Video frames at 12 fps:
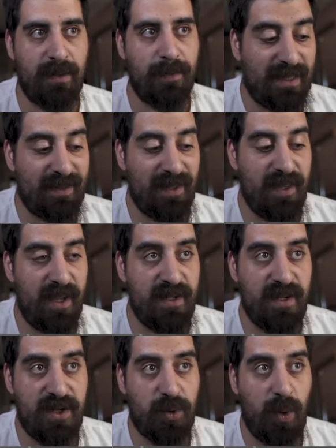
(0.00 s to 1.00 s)
But the
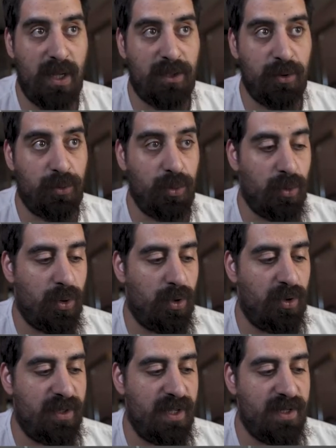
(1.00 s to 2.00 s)
easiest way to do all
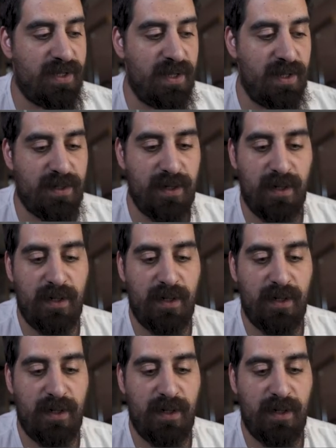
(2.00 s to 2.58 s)
this is